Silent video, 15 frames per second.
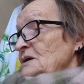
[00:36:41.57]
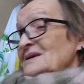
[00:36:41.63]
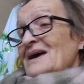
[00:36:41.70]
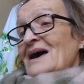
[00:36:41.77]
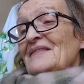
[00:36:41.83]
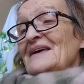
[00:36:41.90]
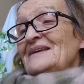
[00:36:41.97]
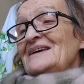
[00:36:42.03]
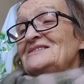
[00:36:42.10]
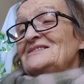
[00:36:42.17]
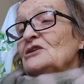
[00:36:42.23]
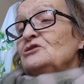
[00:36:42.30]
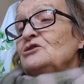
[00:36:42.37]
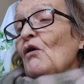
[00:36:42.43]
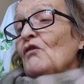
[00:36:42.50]
they need
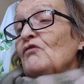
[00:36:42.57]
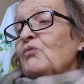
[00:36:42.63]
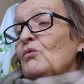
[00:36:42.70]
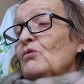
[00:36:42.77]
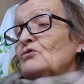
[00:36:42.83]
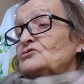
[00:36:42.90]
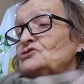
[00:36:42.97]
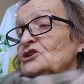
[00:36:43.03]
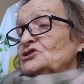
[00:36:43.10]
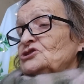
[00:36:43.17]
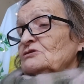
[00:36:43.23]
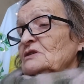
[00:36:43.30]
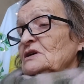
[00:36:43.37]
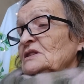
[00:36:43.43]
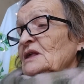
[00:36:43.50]
a lot of water
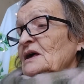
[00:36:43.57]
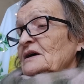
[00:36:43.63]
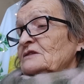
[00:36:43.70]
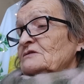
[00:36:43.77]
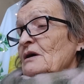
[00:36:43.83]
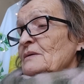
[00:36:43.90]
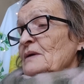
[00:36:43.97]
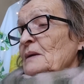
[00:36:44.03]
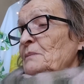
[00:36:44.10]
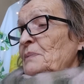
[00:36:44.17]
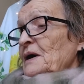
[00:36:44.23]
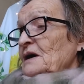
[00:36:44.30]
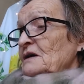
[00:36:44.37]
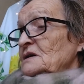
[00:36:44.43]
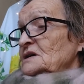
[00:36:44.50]
during the growing
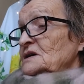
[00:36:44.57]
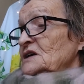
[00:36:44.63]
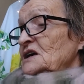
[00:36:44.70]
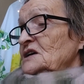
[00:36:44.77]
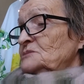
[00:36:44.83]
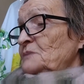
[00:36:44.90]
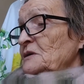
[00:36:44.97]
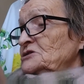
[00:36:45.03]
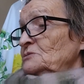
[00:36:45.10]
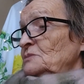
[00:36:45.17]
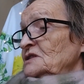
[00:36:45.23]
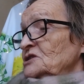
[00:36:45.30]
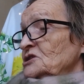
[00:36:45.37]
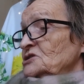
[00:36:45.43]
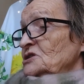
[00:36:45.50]
period, especially
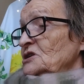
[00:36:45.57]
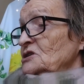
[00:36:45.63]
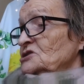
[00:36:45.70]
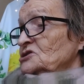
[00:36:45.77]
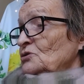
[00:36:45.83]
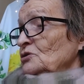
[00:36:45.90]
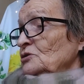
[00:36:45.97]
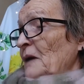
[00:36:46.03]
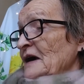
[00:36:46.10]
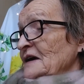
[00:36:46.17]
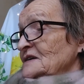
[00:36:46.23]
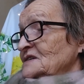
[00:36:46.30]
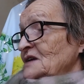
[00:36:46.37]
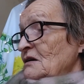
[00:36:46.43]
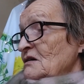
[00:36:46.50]
when the soil
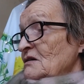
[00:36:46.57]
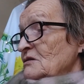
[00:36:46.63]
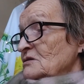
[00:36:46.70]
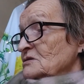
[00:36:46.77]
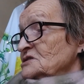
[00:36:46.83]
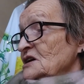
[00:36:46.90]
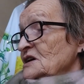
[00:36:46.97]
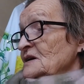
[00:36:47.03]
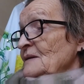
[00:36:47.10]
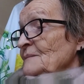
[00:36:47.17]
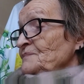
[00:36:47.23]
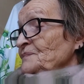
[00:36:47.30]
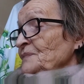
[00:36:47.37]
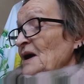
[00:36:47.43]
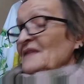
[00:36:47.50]
bakes hard.
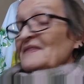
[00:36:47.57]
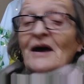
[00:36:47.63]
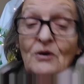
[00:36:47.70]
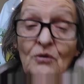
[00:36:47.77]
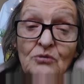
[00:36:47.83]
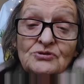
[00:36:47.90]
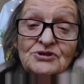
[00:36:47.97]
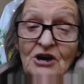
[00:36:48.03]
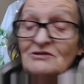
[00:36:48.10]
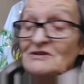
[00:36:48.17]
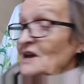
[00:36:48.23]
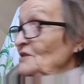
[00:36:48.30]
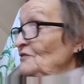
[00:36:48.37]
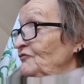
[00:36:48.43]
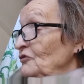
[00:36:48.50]
And they also
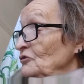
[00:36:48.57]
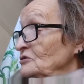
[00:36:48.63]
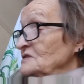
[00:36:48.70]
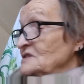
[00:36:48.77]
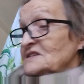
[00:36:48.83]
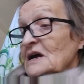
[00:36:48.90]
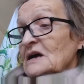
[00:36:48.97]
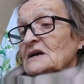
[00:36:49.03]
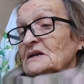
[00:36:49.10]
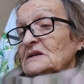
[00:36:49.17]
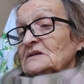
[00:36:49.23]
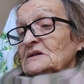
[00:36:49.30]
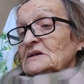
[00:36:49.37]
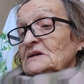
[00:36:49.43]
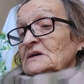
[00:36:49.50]
need full
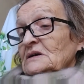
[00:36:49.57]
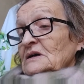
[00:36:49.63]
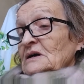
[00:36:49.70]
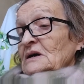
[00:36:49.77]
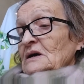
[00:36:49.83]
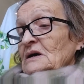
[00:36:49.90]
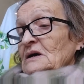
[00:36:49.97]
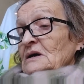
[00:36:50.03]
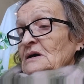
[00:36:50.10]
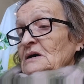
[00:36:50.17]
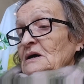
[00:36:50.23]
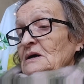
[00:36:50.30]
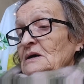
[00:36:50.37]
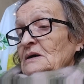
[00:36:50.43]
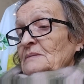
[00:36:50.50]
sun,
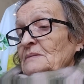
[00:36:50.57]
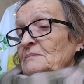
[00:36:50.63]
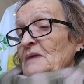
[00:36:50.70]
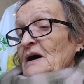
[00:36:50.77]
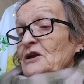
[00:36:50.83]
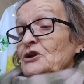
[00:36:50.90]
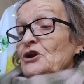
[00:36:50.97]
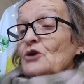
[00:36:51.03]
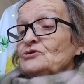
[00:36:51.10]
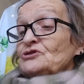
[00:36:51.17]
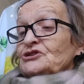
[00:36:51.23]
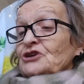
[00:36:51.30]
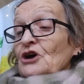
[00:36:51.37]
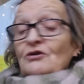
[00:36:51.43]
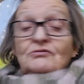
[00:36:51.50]
and no
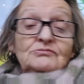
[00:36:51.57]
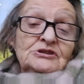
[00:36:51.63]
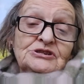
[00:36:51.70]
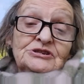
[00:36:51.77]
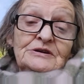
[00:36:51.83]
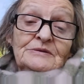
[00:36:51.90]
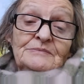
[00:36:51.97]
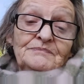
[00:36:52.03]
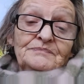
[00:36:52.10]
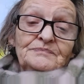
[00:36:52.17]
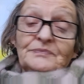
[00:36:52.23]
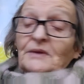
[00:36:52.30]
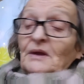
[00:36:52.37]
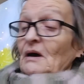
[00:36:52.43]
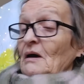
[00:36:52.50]
stones.
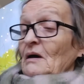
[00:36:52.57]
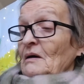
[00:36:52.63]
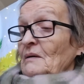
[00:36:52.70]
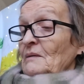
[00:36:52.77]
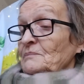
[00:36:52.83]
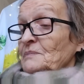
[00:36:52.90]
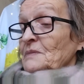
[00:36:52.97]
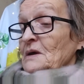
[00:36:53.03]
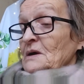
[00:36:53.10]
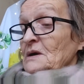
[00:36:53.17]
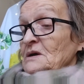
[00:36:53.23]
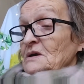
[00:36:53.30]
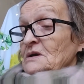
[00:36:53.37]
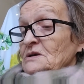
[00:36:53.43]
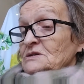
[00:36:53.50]

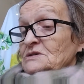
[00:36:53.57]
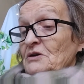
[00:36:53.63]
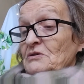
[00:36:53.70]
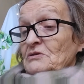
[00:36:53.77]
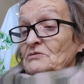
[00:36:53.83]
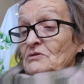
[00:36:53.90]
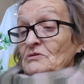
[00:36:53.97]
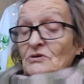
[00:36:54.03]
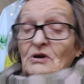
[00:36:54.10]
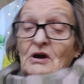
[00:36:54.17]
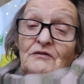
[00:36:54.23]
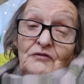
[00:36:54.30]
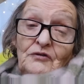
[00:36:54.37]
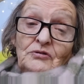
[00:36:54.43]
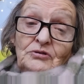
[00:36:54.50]
So
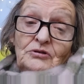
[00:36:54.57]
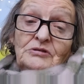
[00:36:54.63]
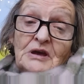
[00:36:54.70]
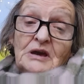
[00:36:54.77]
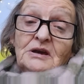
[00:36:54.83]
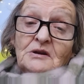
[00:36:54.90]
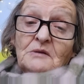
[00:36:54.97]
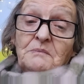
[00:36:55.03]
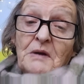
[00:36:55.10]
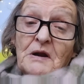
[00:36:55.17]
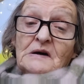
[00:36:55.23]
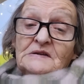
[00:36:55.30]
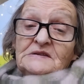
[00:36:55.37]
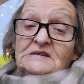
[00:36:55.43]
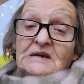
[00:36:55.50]
if you're thinking of
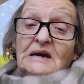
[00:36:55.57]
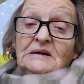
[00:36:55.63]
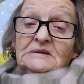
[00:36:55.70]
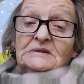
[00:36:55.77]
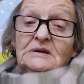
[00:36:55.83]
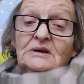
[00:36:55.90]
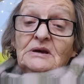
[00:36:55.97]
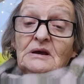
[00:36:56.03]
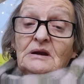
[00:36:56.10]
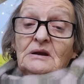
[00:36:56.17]
planting,